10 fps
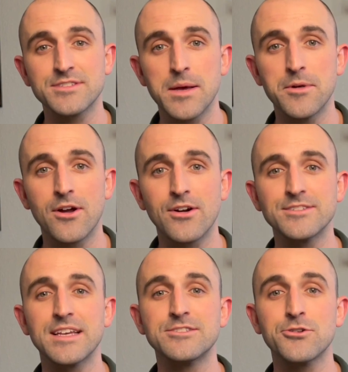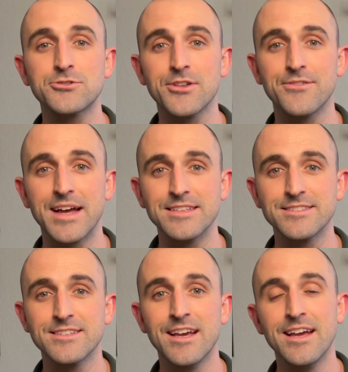seminars and social
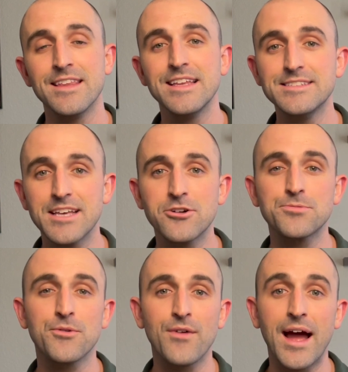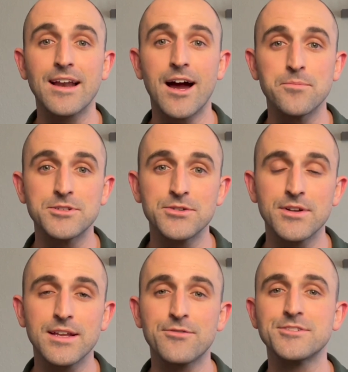events, these centers provide
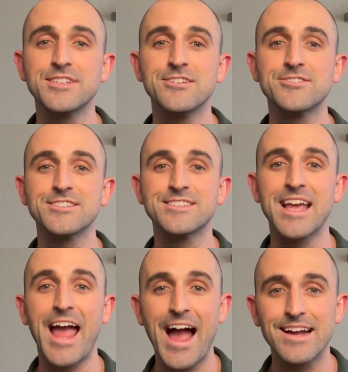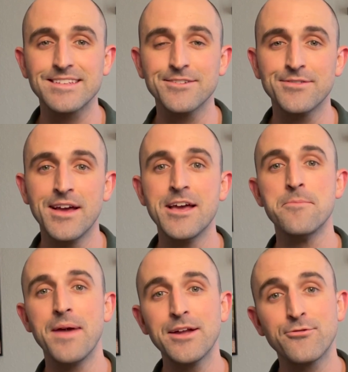opportunity for seniors to stay active,
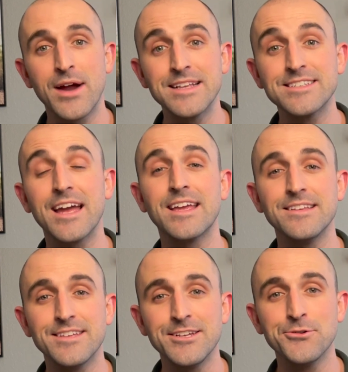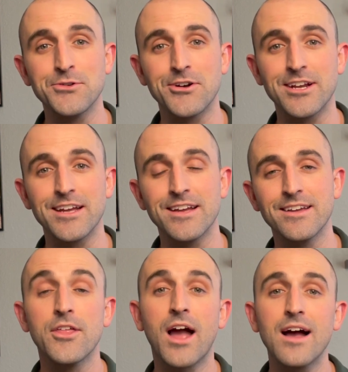make friends, and continue learning.
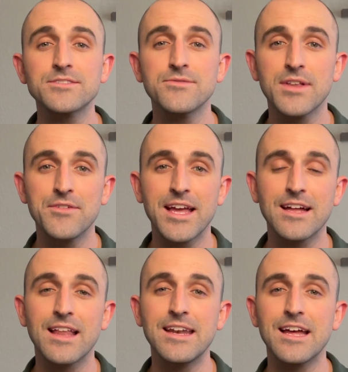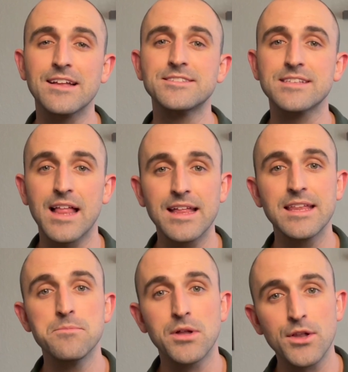The cost of living in Glendale is
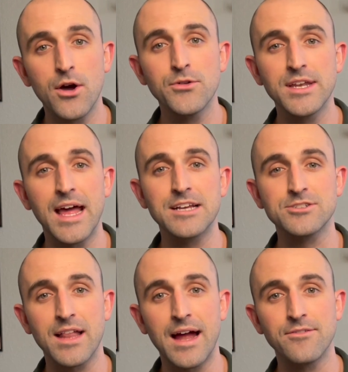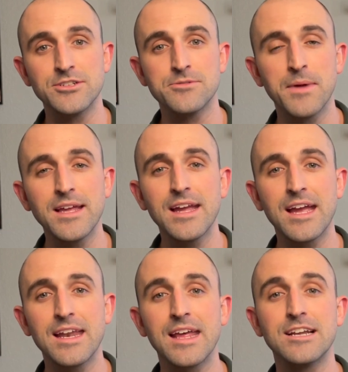slightly below the national average, making
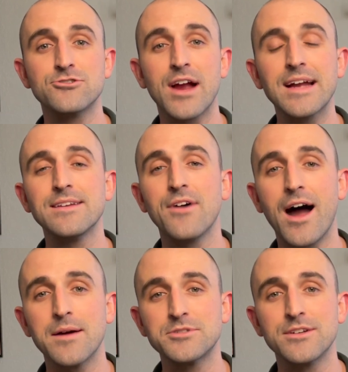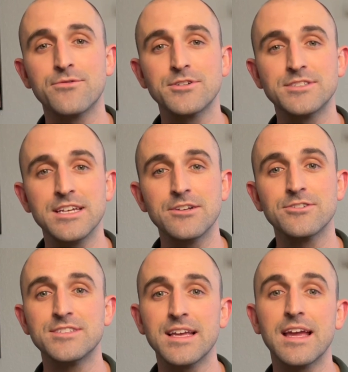it an attractive option for
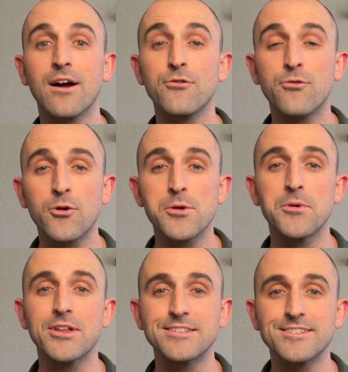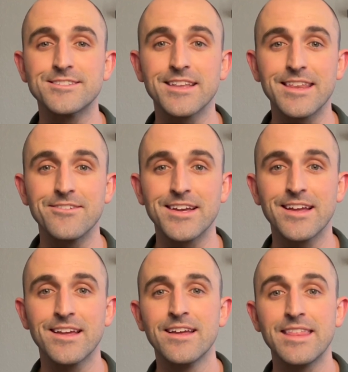seniors seeking affordable assisted living.
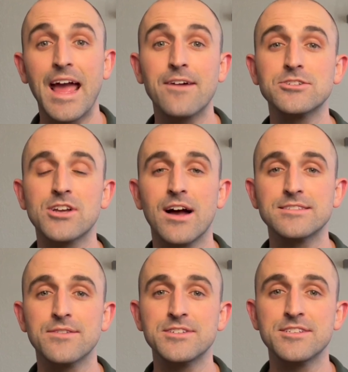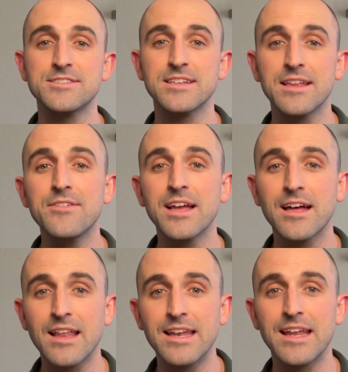The average cost of assisted living in
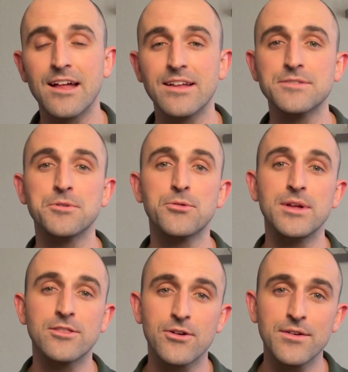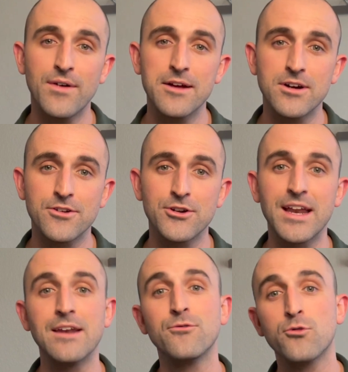Glendale is between $3,500
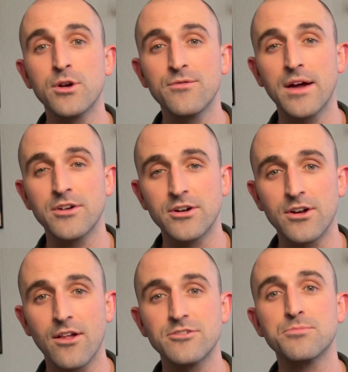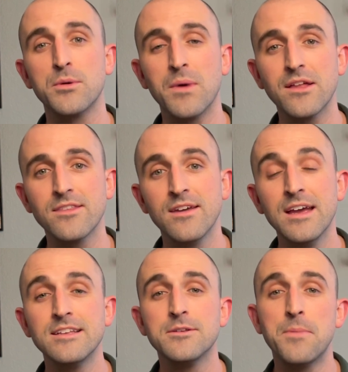and $4,500 per month,
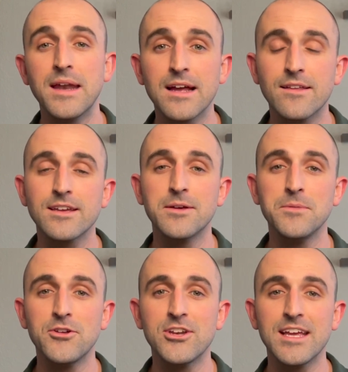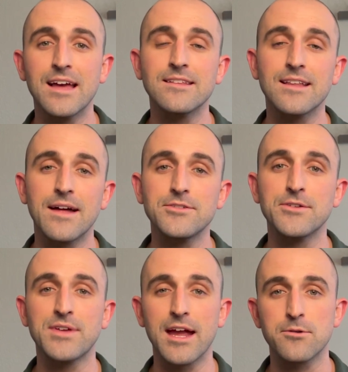depending on the community and the level
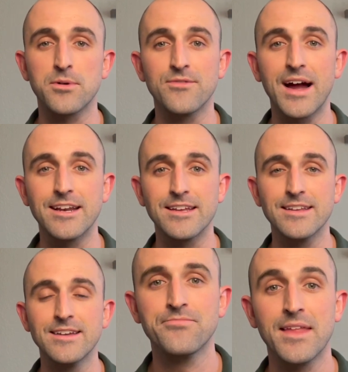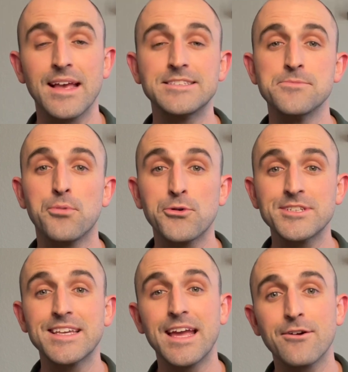of care provided. It's important
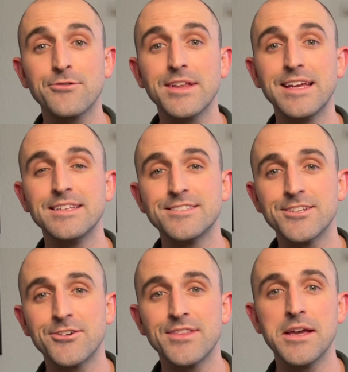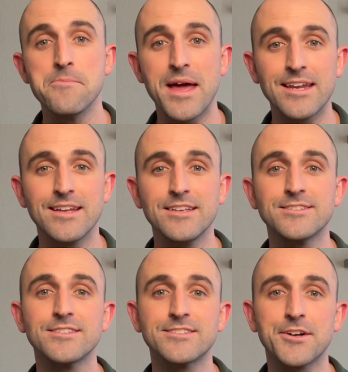to carefully consider the
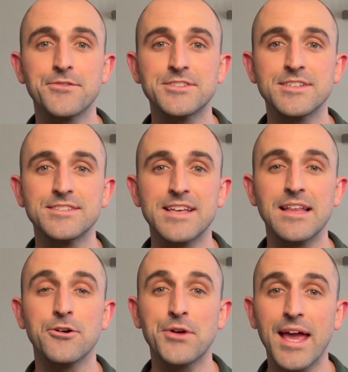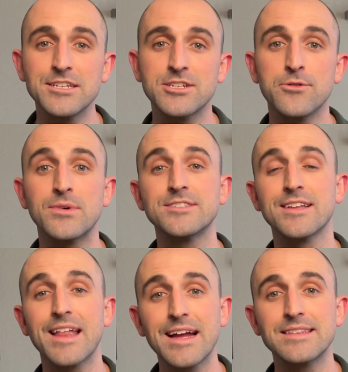amenities, services, and location when
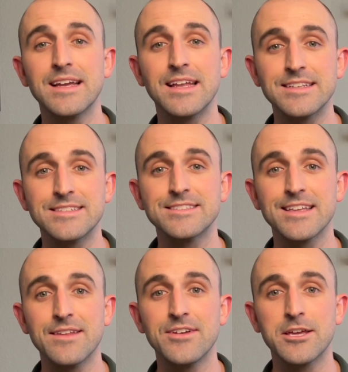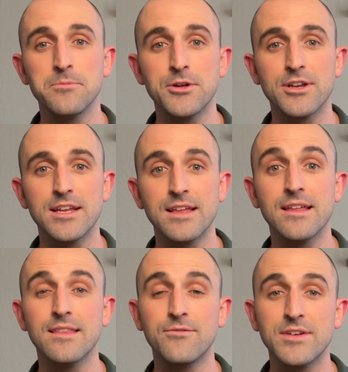selecting an assisted living community
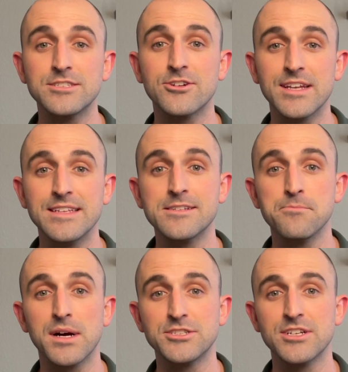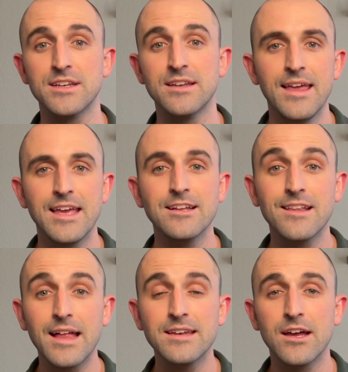that fits your needs and budget. In
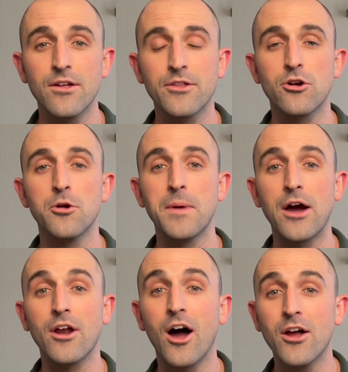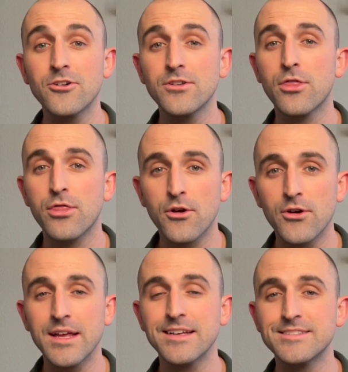Glendale, there are about
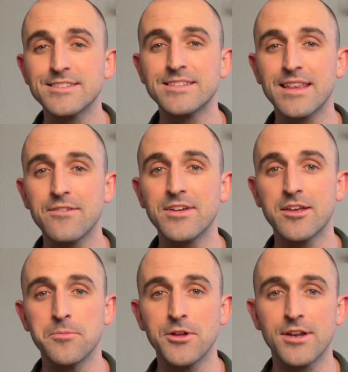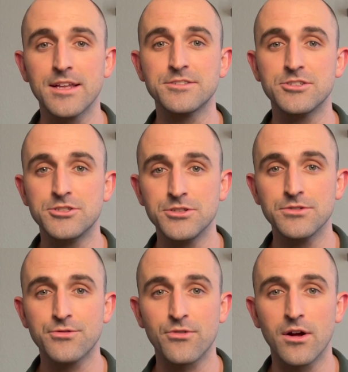130 assisted living communities to
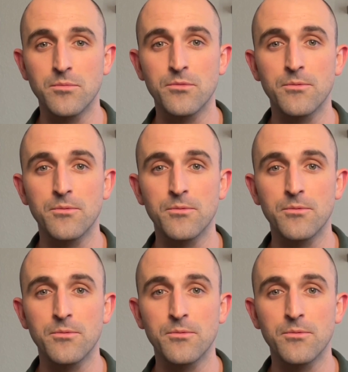choose from,